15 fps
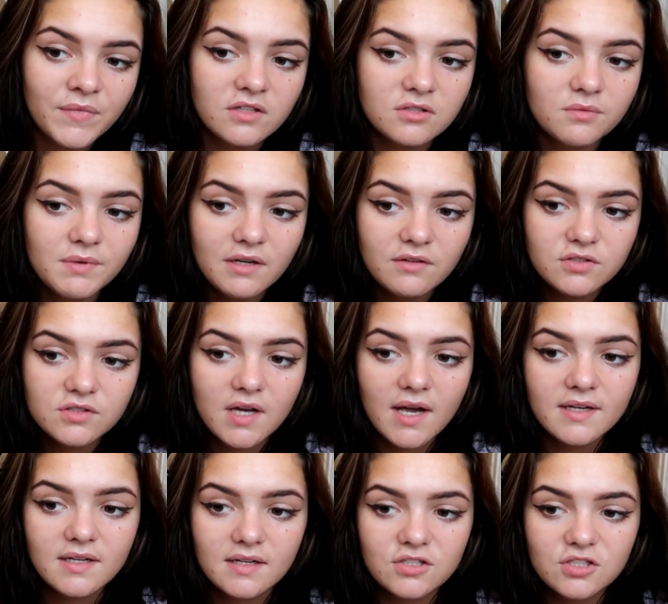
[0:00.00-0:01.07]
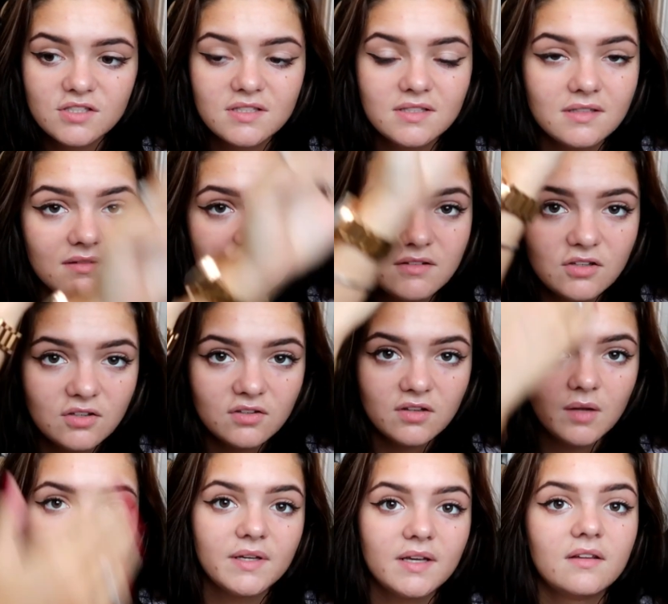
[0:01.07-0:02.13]
So I went outside and just
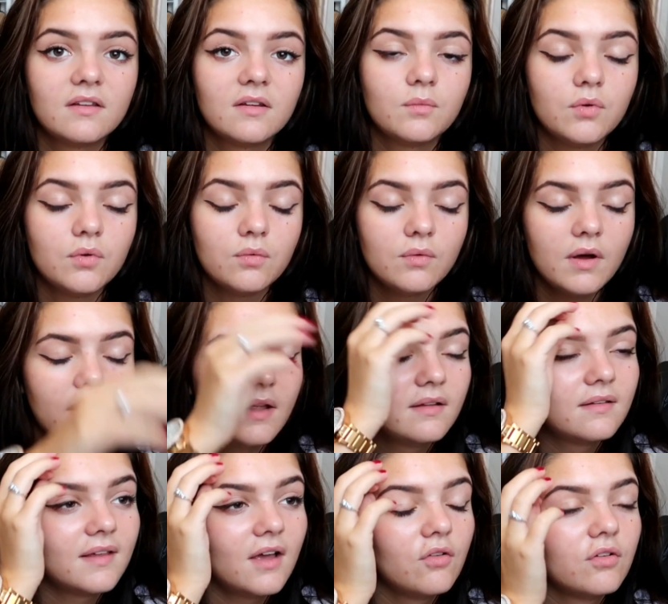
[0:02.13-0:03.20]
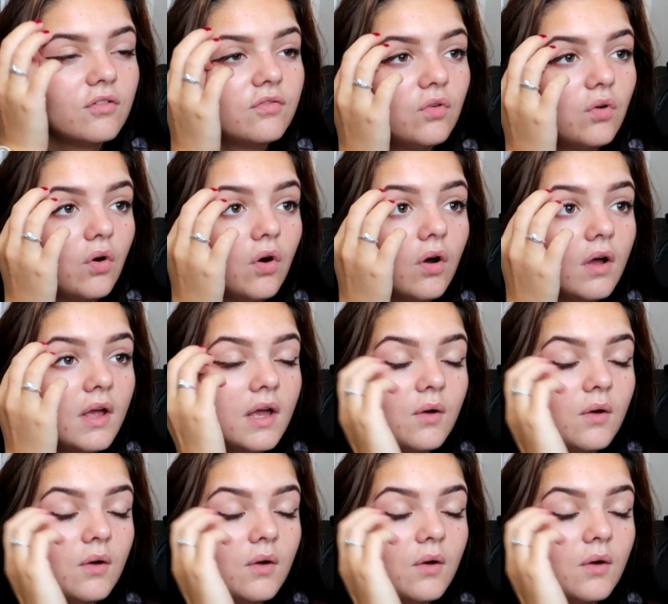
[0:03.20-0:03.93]
slumped against the wall and sat on the floor,